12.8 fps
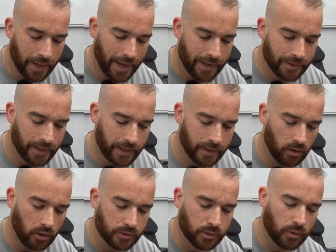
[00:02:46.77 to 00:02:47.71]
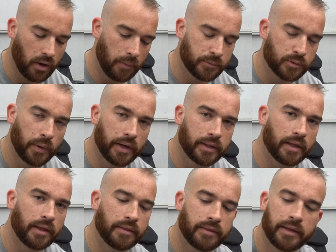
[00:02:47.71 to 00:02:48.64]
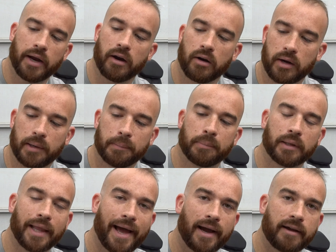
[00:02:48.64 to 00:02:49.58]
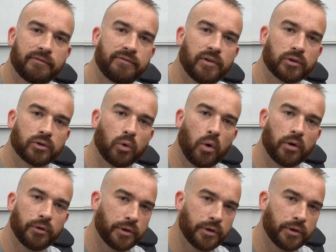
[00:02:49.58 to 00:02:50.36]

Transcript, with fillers: and then it also comes with their black filter oil.